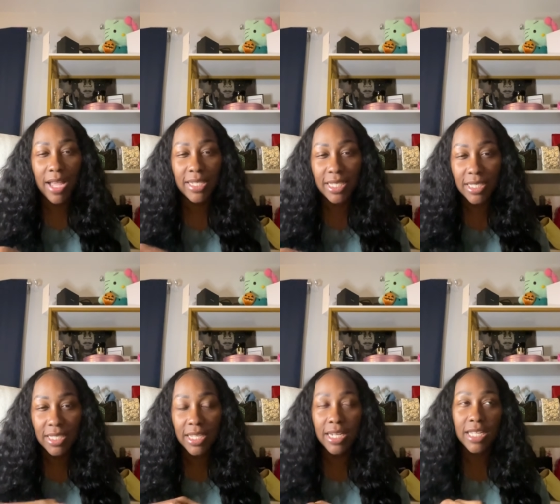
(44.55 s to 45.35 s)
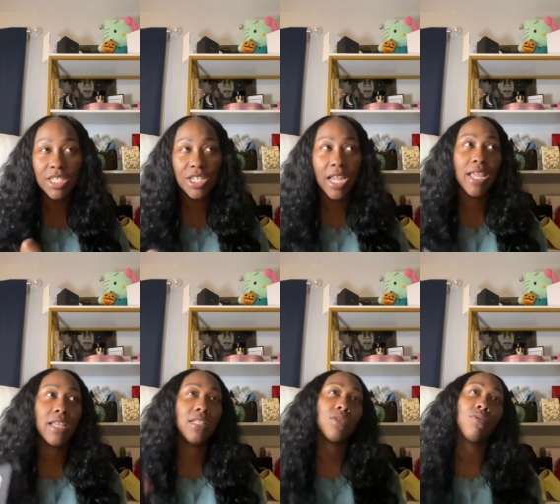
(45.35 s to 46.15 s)
I did see these
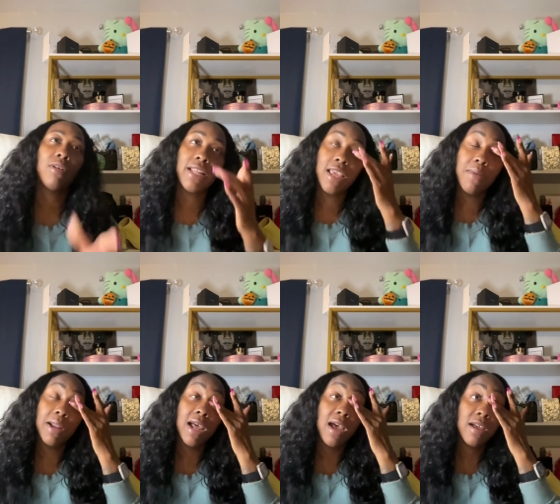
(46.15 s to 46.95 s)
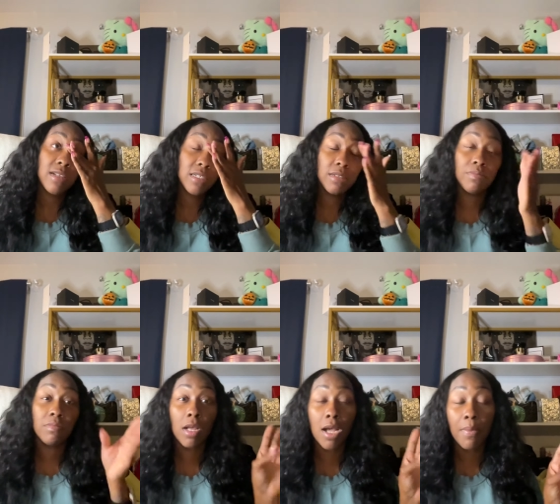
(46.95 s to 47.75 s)
shades on Nicki Minaj
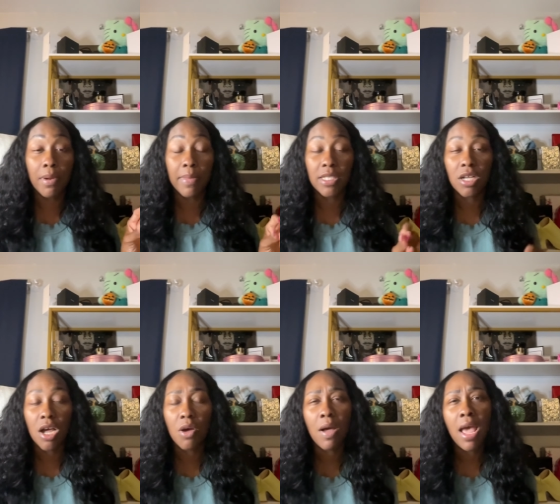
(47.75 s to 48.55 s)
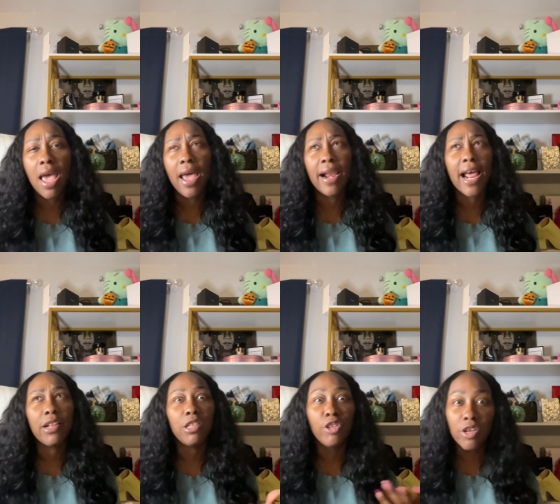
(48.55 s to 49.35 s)
a couple of months ago, and I
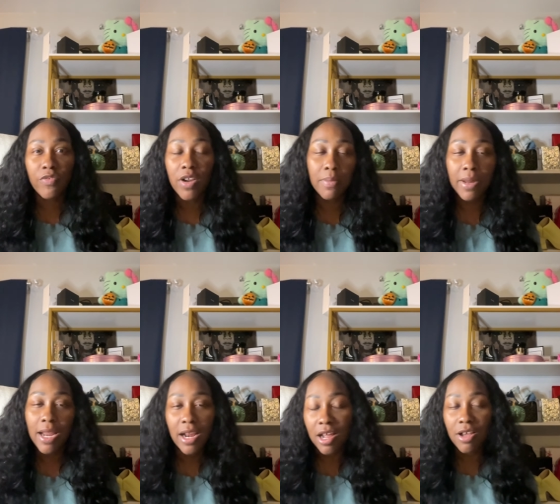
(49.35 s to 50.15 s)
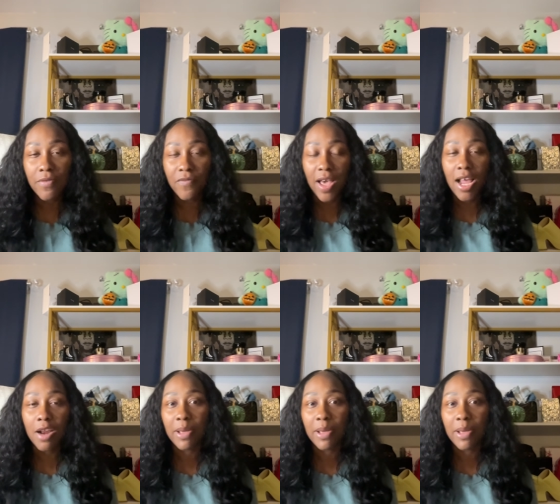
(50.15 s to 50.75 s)
looked for them then and I couldn't find them.